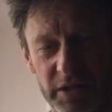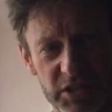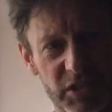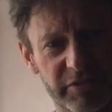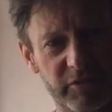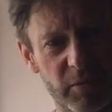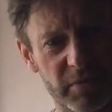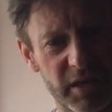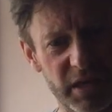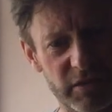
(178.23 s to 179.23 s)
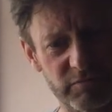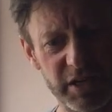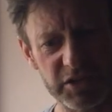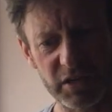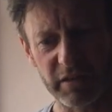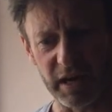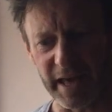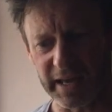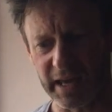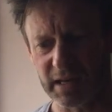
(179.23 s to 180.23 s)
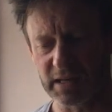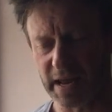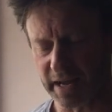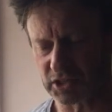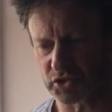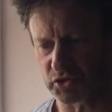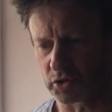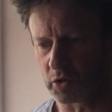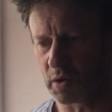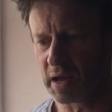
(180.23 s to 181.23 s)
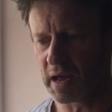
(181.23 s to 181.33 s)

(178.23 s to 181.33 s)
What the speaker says: This is from the region, the Langhe, next to